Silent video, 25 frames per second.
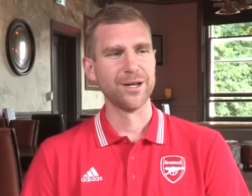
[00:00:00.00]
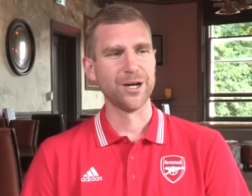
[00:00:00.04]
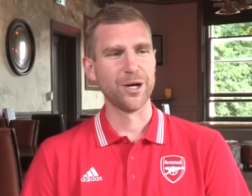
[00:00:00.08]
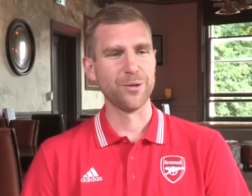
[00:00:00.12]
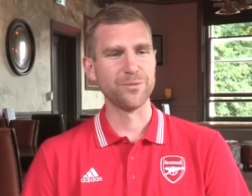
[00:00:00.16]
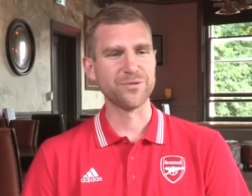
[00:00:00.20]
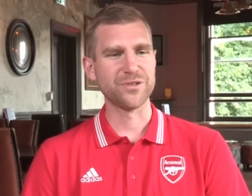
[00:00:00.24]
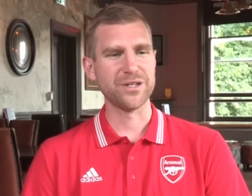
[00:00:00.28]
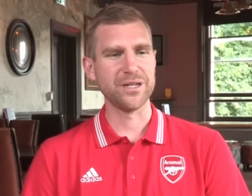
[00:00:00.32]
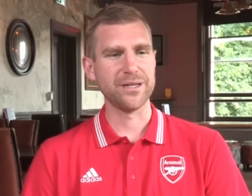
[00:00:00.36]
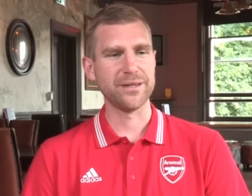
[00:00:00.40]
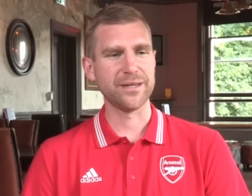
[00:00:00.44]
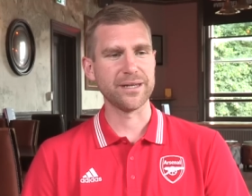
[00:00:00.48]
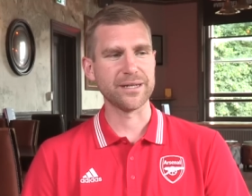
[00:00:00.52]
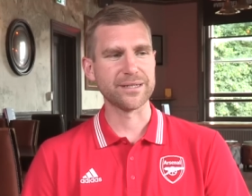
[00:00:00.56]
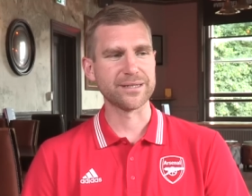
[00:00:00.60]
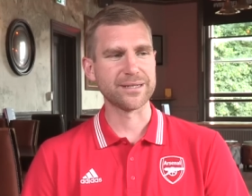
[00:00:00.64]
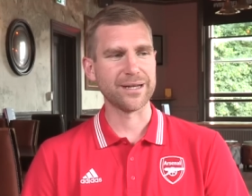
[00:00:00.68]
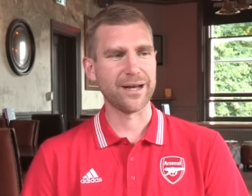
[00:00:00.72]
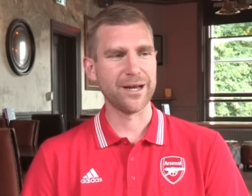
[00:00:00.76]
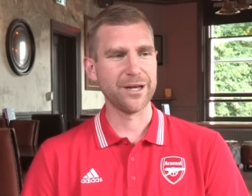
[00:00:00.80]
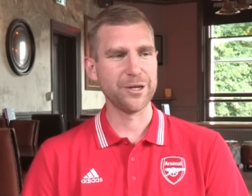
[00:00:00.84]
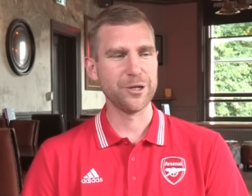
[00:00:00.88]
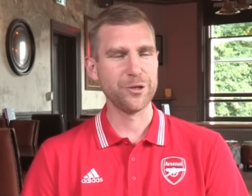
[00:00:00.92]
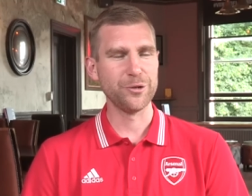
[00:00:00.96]
obviously the
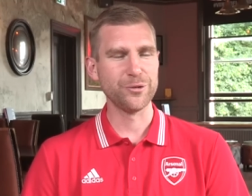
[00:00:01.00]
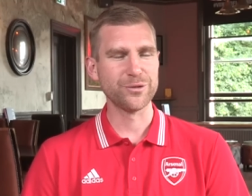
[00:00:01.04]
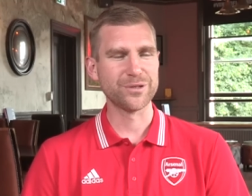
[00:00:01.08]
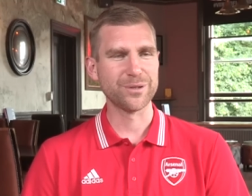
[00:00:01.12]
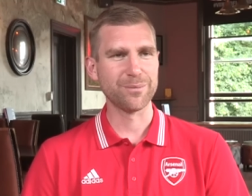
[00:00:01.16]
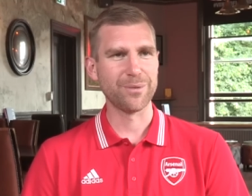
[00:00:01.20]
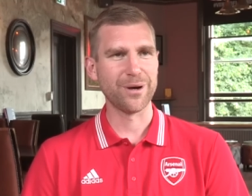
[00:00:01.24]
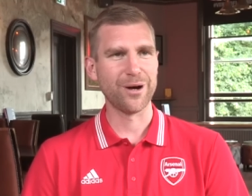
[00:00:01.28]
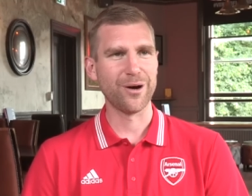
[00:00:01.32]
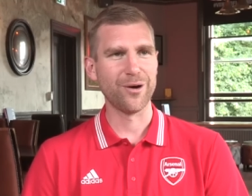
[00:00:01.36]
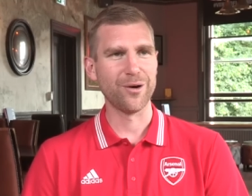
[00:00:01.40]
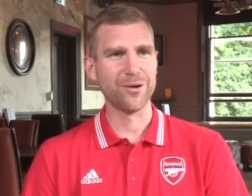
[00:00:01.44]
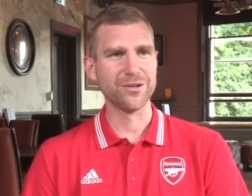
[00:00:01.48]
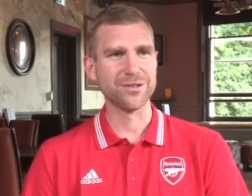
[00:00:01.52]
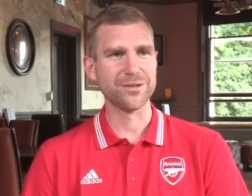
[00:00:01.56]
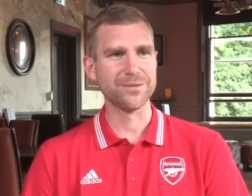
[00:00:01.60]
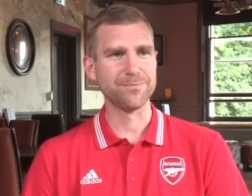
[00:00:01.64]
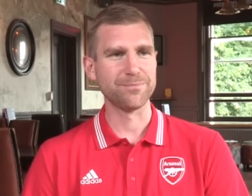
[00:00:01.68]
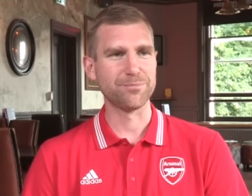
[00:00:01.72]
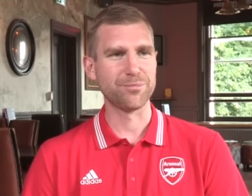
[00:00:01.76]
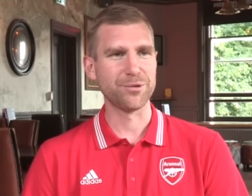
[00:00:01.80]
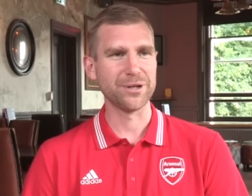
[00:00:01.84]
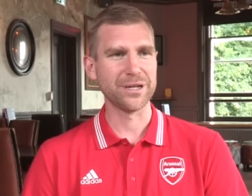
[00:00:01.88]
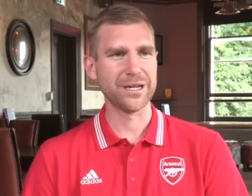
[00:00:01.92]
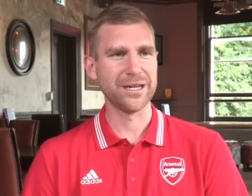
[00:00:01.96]
exciting news
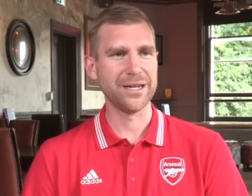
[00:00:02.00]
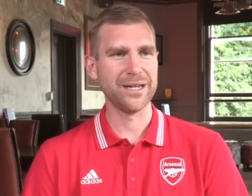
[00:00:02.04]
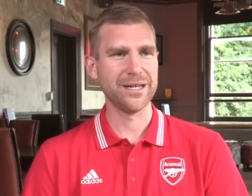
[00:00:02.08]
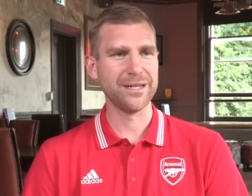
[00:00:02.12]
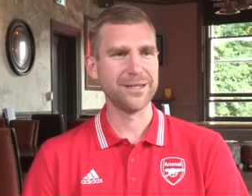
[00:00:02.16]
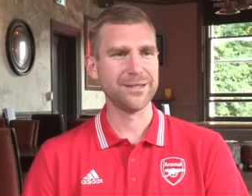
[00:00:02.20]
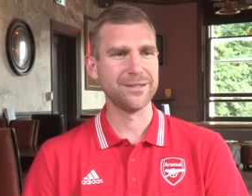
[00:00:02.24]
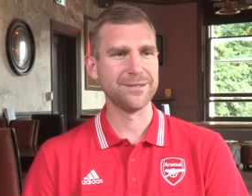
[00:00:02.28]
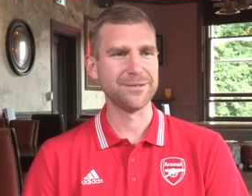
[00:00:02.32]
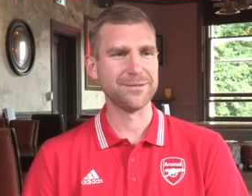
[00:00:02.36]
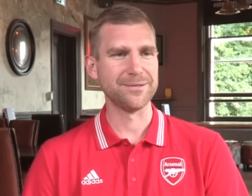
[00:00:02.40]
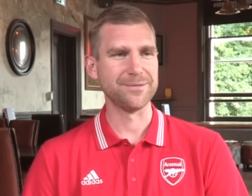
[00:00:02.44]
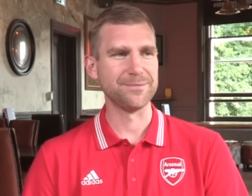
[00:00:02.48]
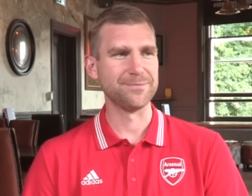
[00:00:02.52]
about bringing in